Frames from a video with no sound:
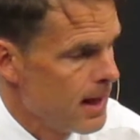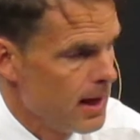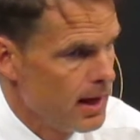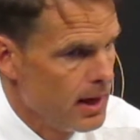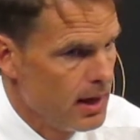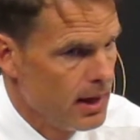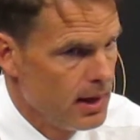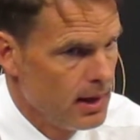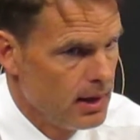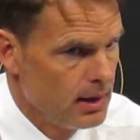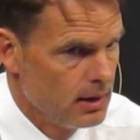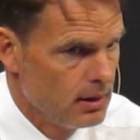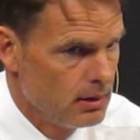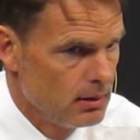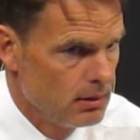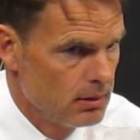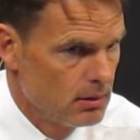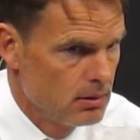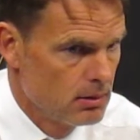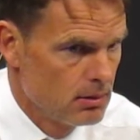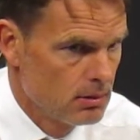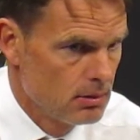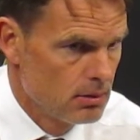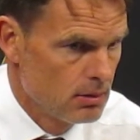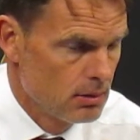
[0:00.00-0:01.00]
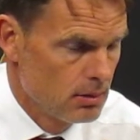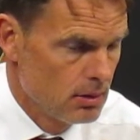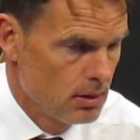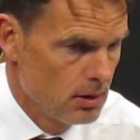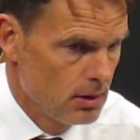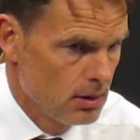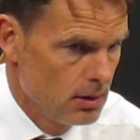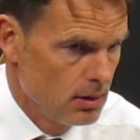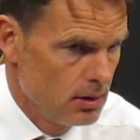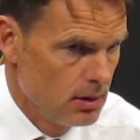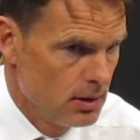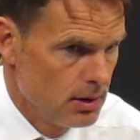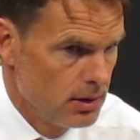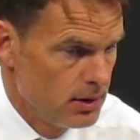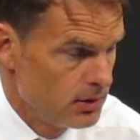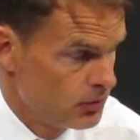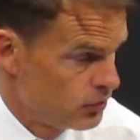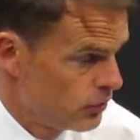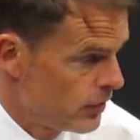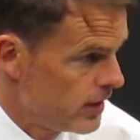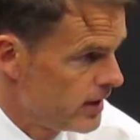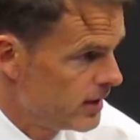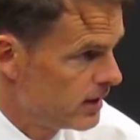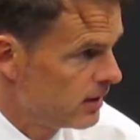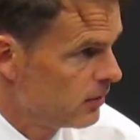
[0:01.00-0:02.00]
And in
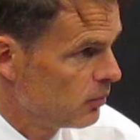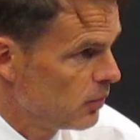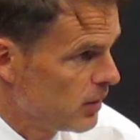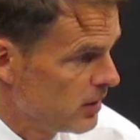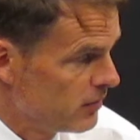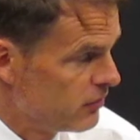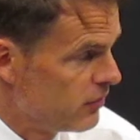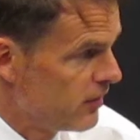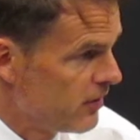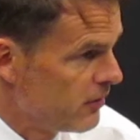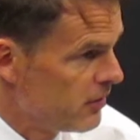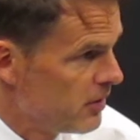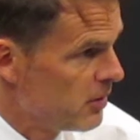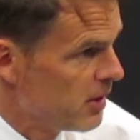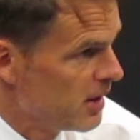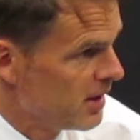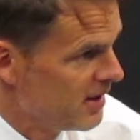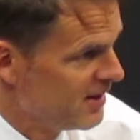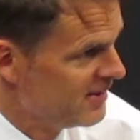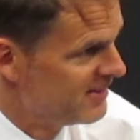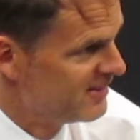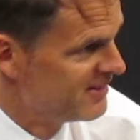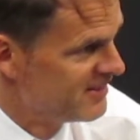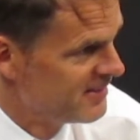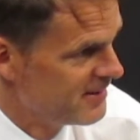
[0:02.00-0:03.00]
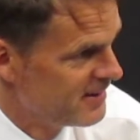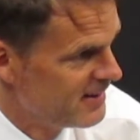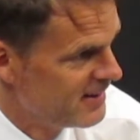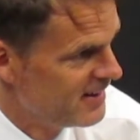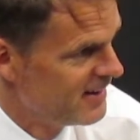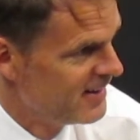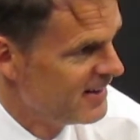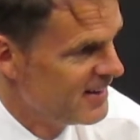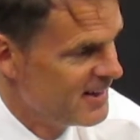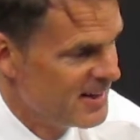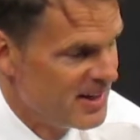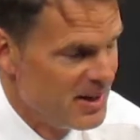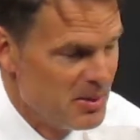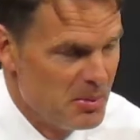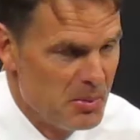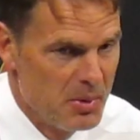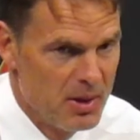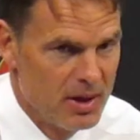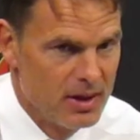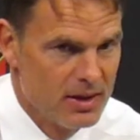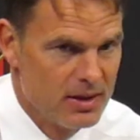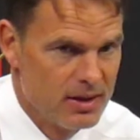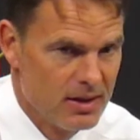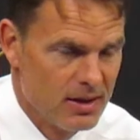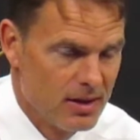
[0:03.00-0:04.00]
training went very well.
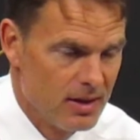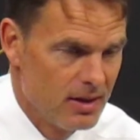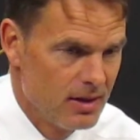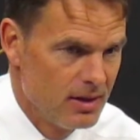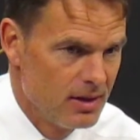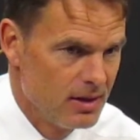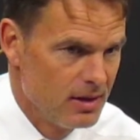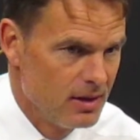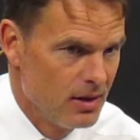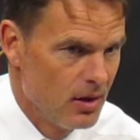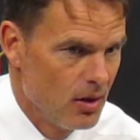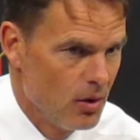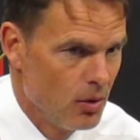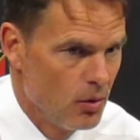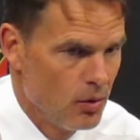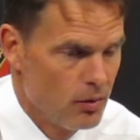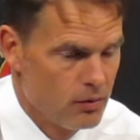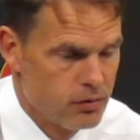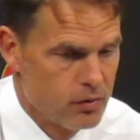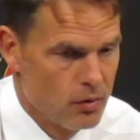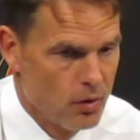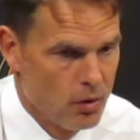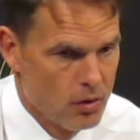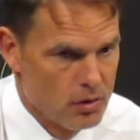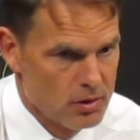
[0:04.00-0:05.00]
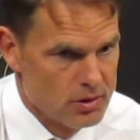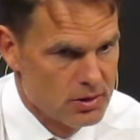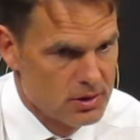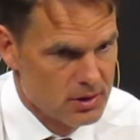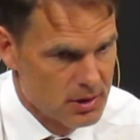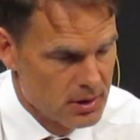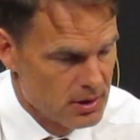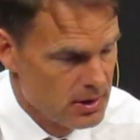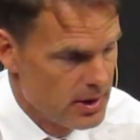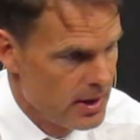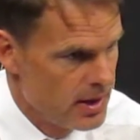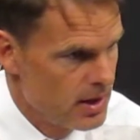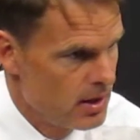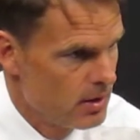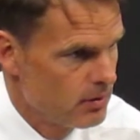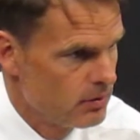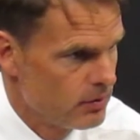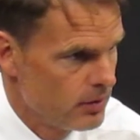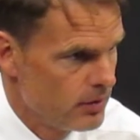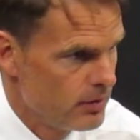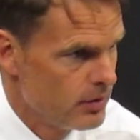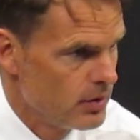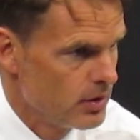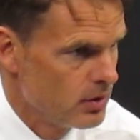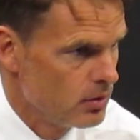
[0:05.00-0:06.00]
But, you know, of course, they are
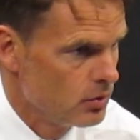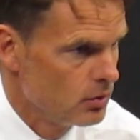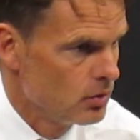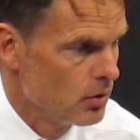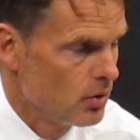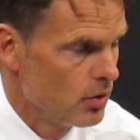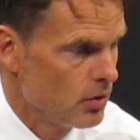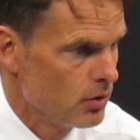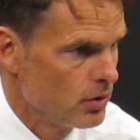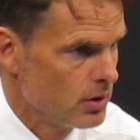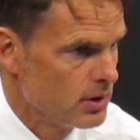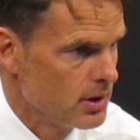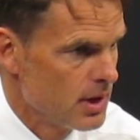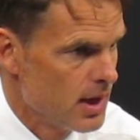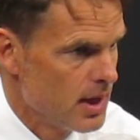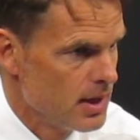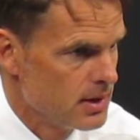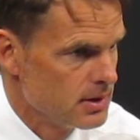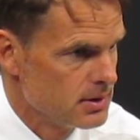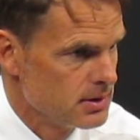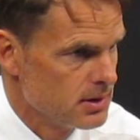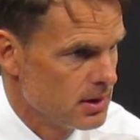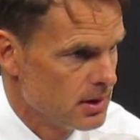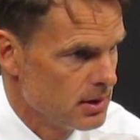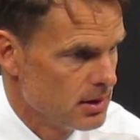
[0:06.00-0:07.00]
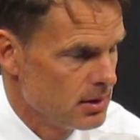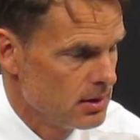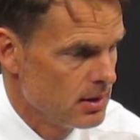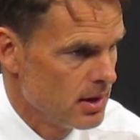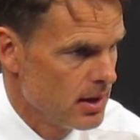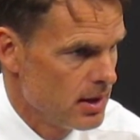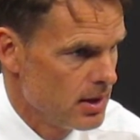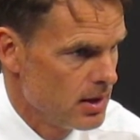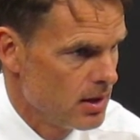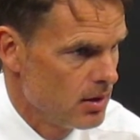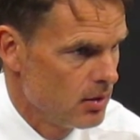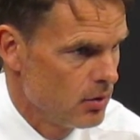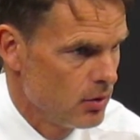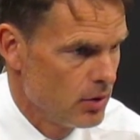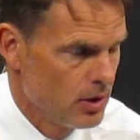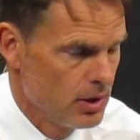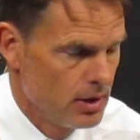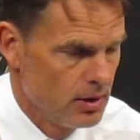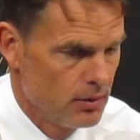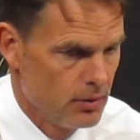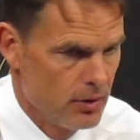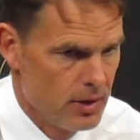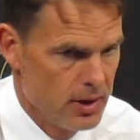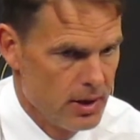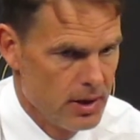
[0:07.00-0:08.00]
very good organized, and they are
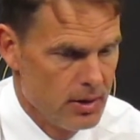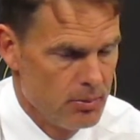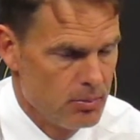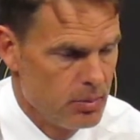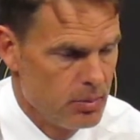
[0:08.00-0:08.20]
already